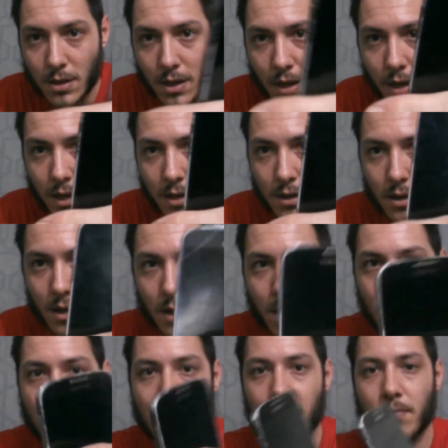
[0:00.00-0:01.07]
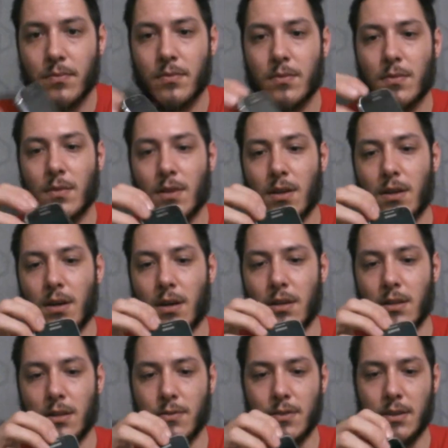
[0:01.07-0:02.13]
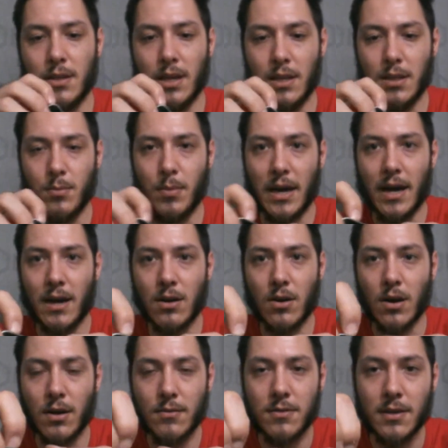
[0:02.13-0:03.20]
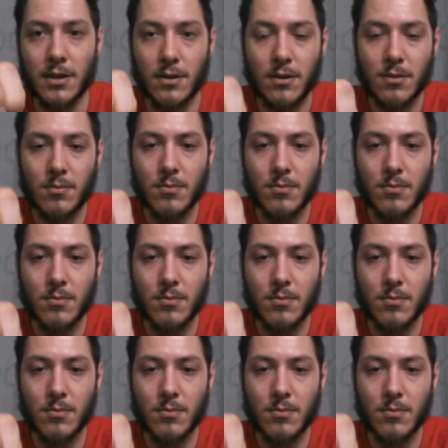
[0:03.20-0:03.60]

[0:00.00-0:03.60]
and I'll even take the back off here.